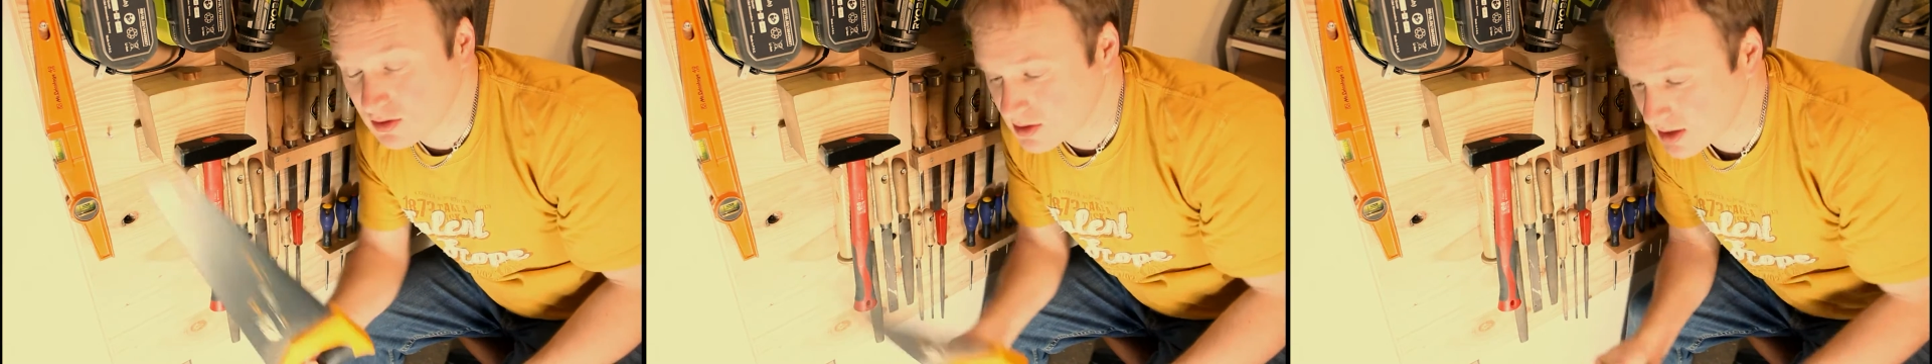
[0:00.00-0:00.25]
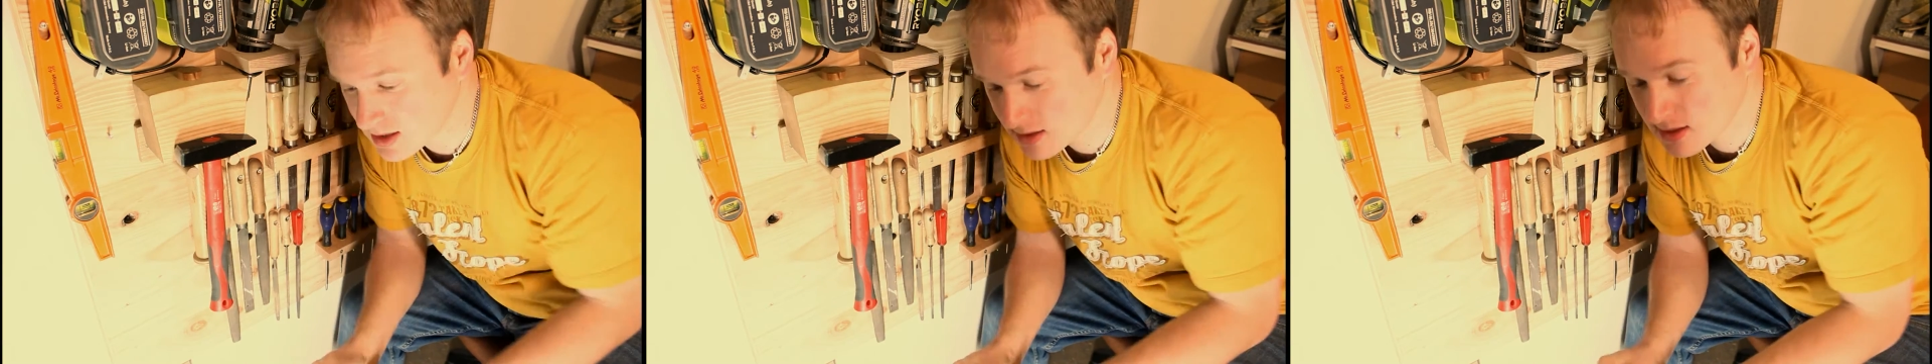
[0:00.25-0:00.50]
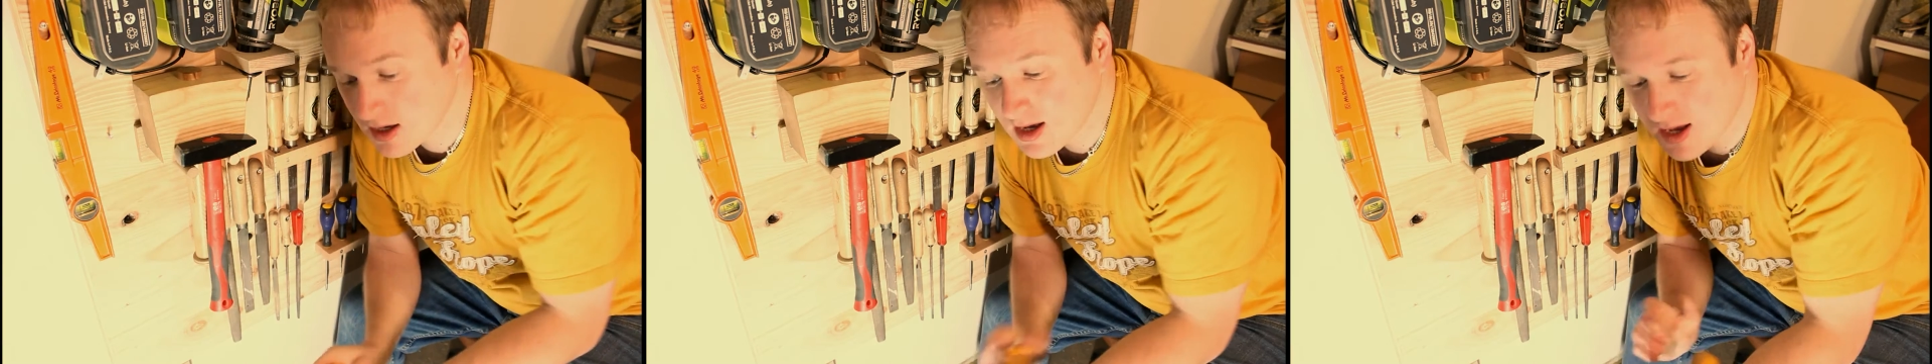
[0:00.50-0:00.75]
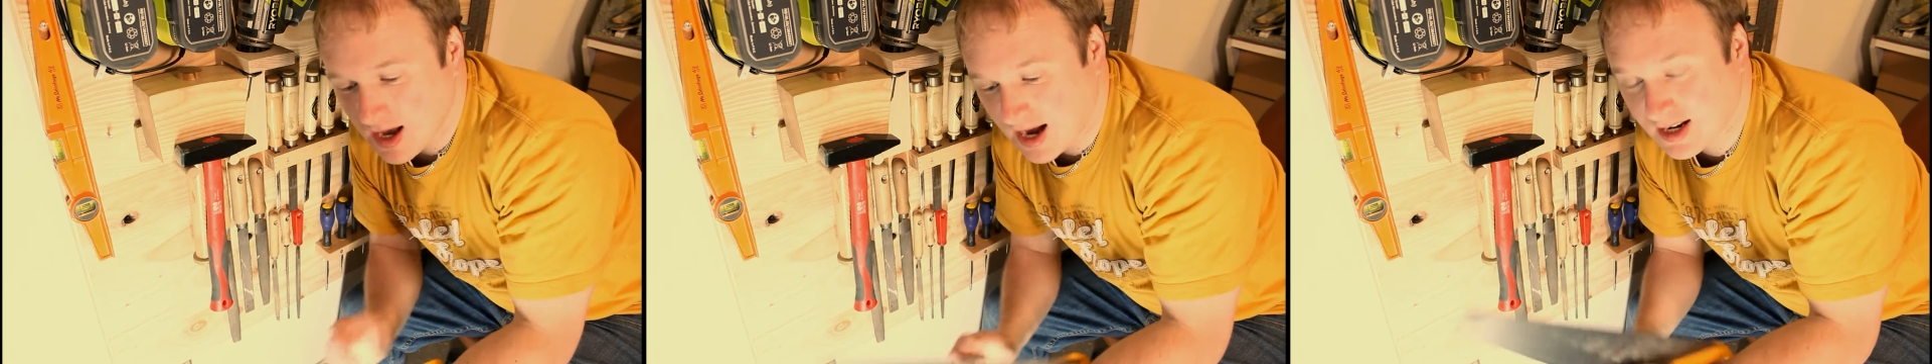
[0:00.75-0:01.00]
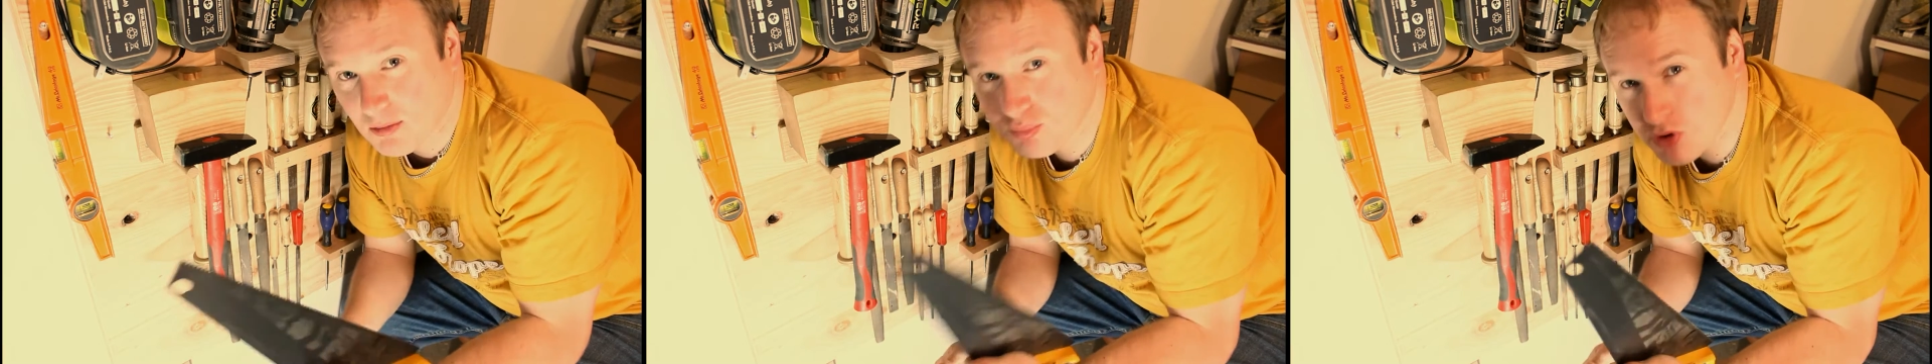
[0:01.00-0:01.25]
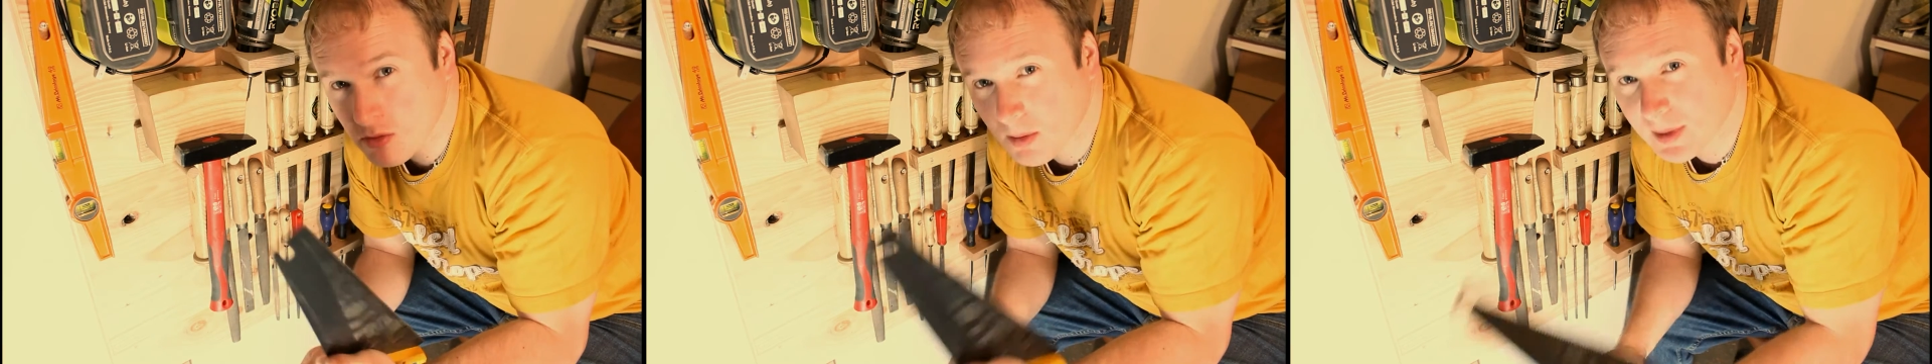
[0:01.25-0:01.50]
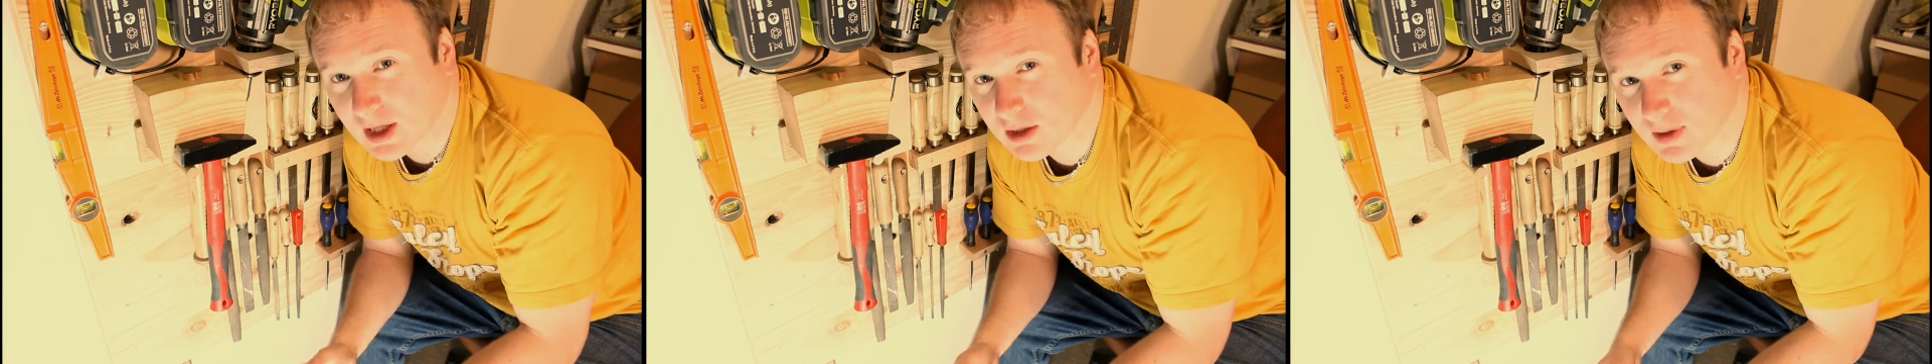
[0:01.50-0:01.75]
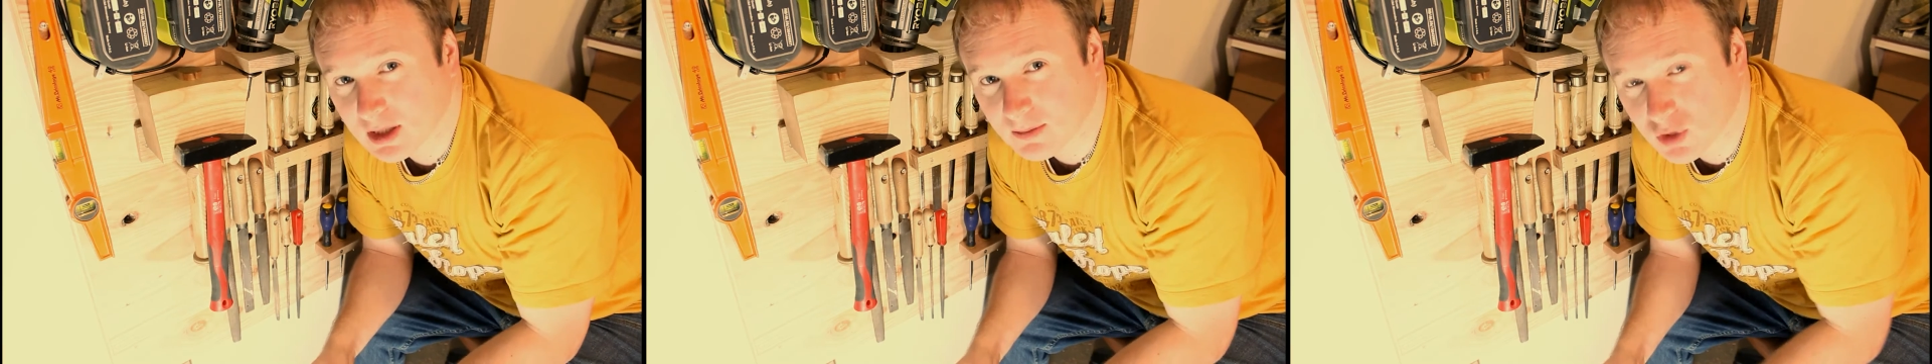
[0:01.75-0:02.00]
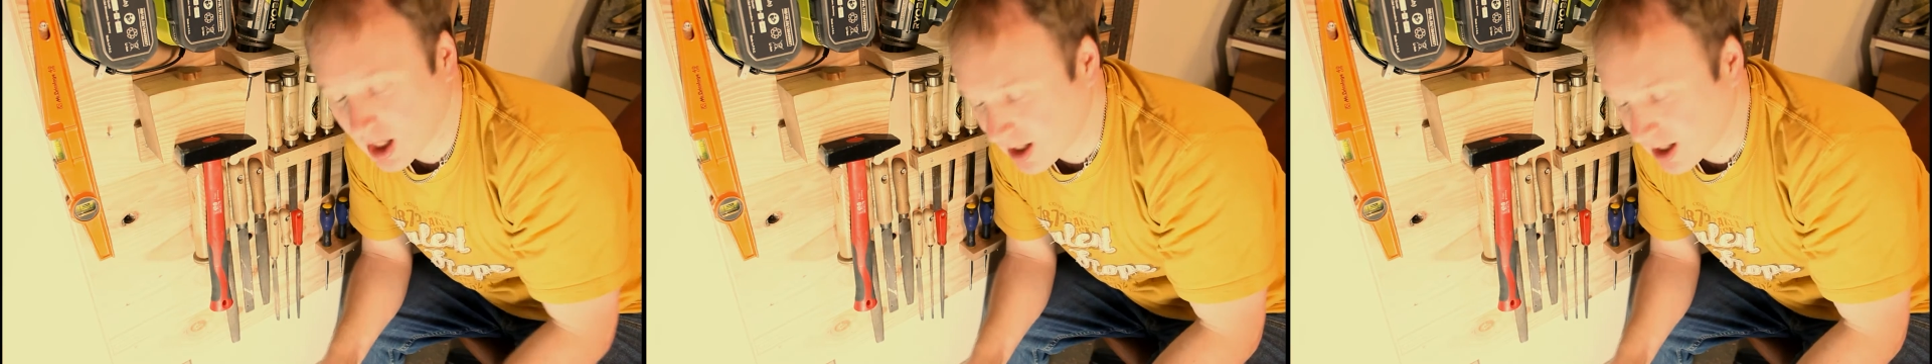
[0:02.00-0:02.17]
use this, and I'm probably going to end up